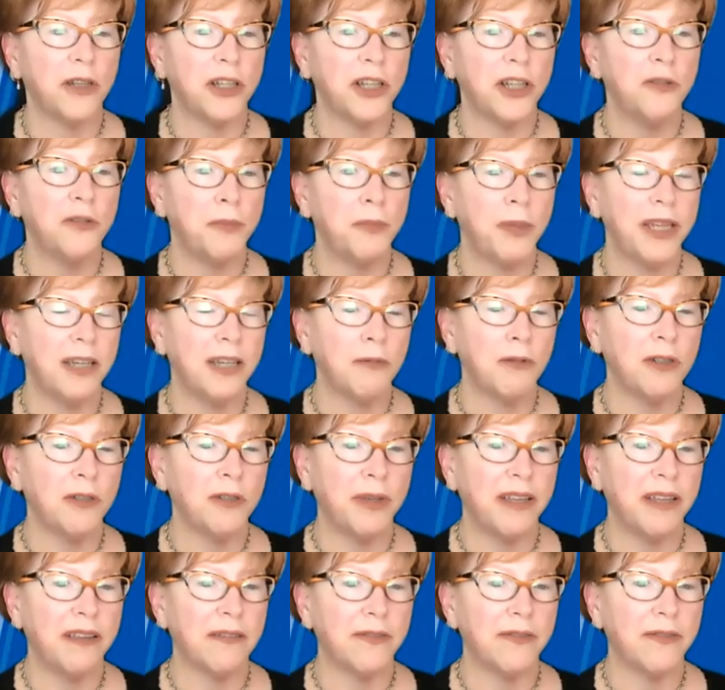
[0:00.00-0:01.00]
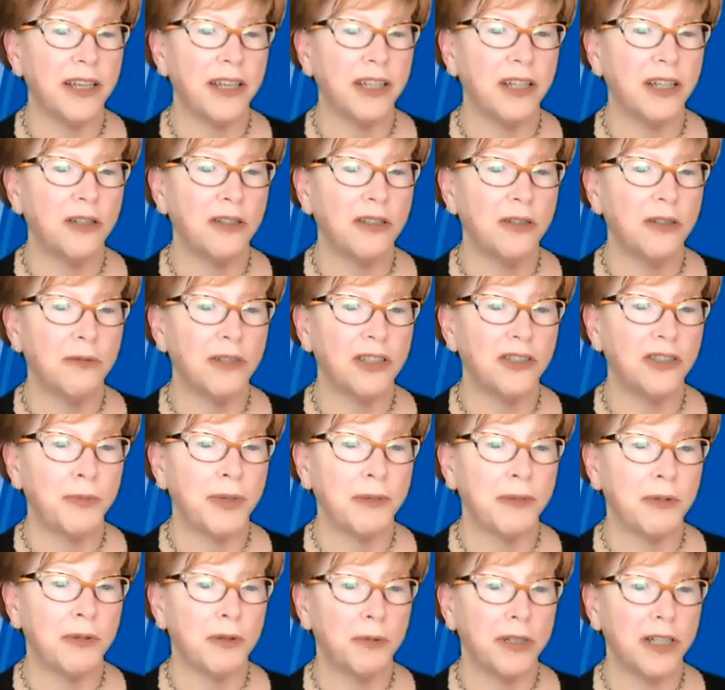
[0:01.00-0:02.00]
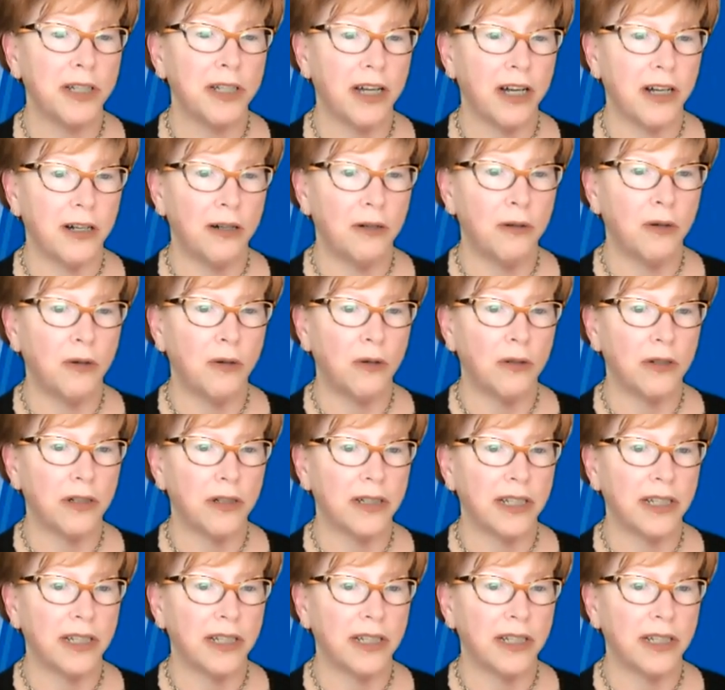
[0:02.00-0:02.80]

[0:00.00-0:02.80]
UP would be the venue to which people would go, or